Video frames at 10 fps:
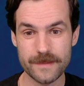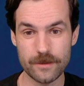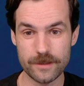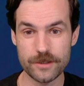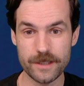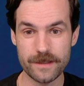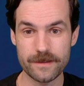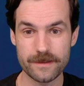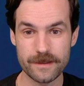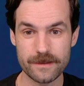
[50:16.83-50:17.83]
Or this
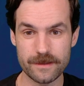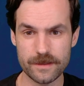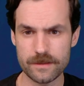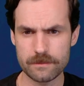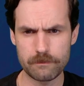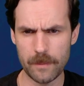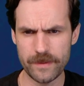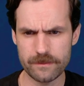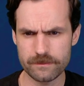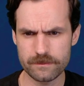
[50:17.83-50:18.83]
chick. This
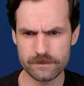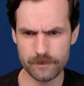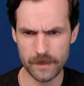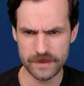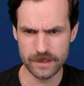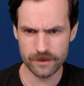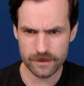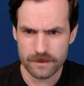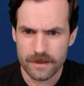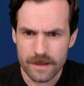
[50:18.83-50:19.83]
puppeteer.